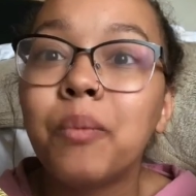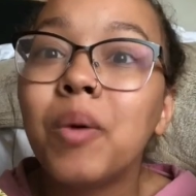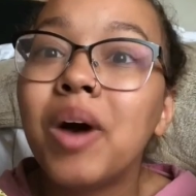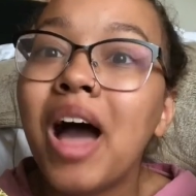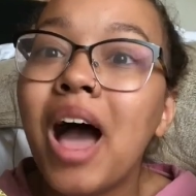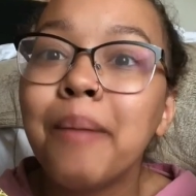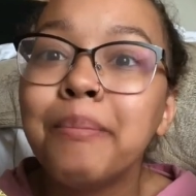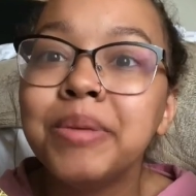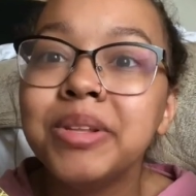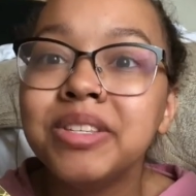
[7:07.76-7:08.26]

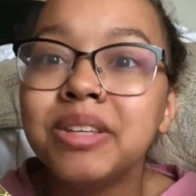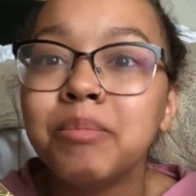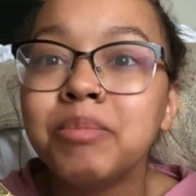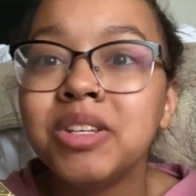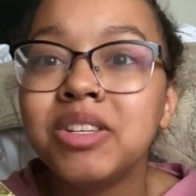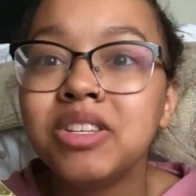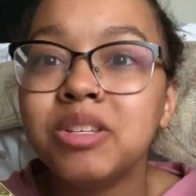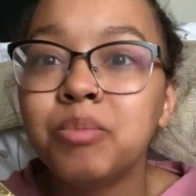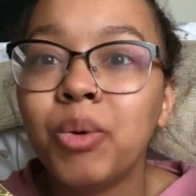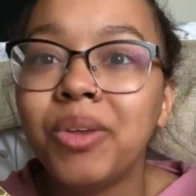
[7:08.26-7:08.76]
what happens up
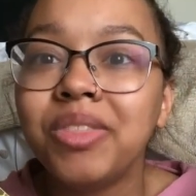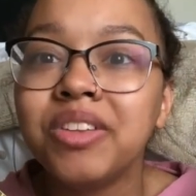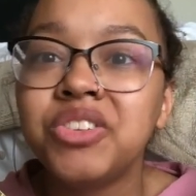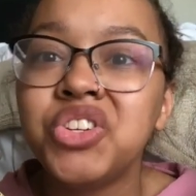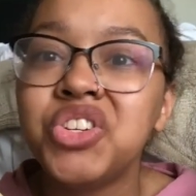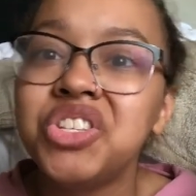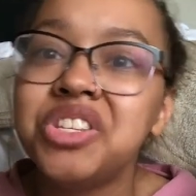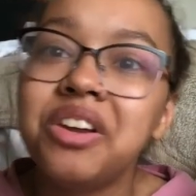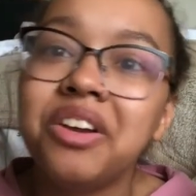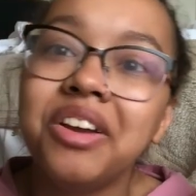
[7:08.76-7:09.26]
to this point
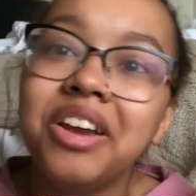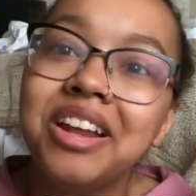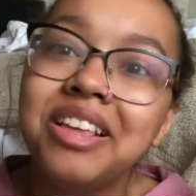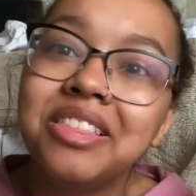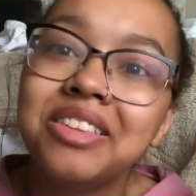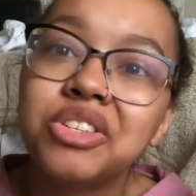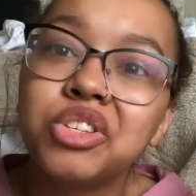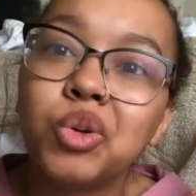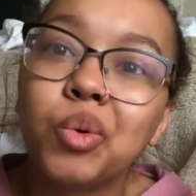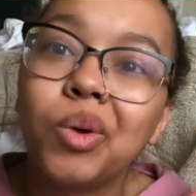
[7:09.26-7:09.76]
that she's
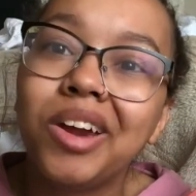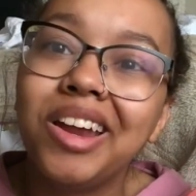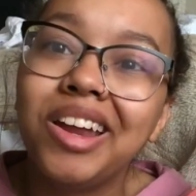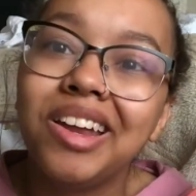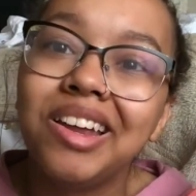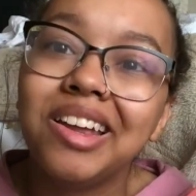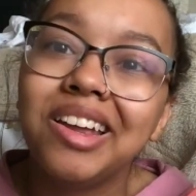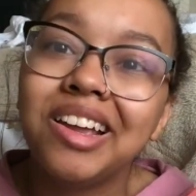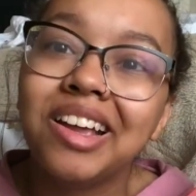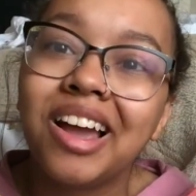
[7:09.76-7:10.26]
narrating the
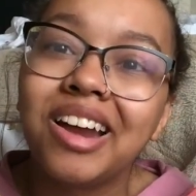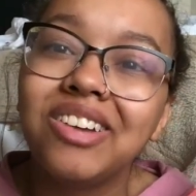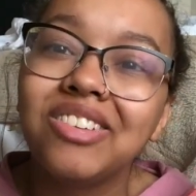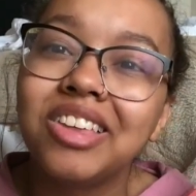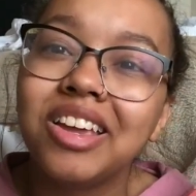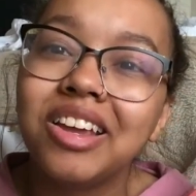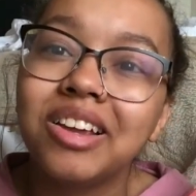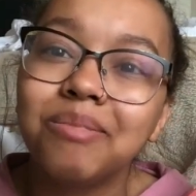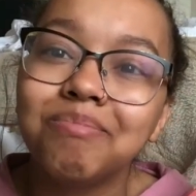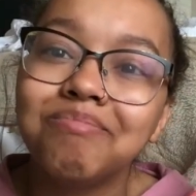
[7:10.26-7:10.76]
story kind
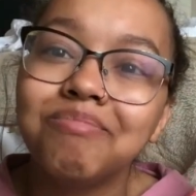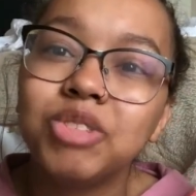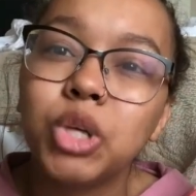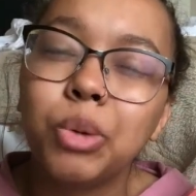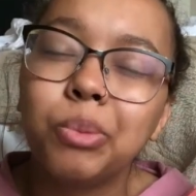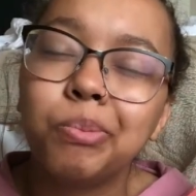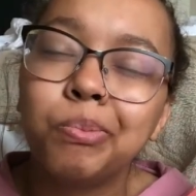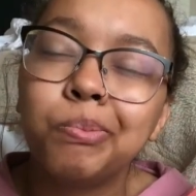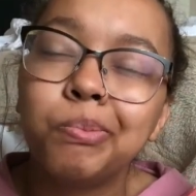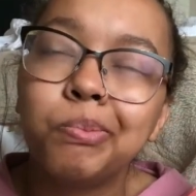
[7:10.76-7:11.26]
of thing. So,